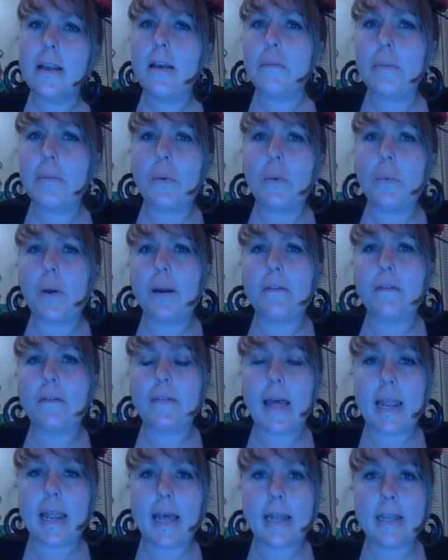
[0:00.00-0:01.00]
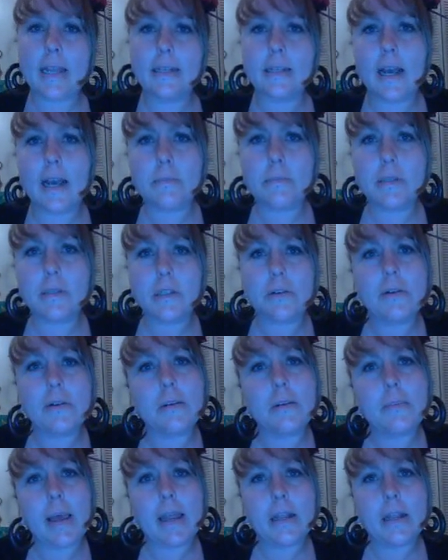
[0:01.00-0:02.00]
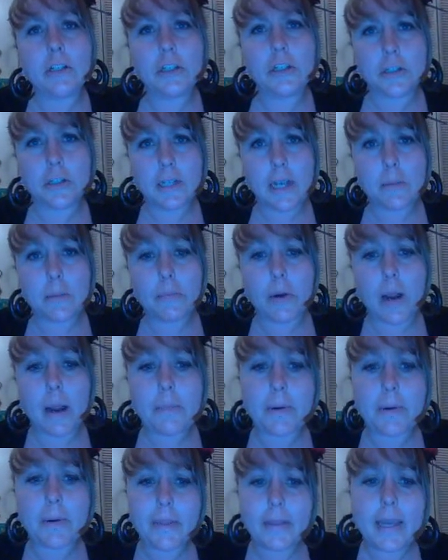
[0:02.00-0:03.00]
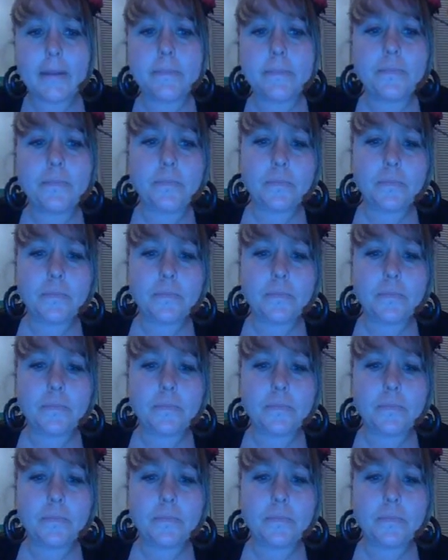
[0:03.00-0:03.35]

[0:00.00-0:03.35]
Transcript: be aware of that ahead of time so you can manage your time properly.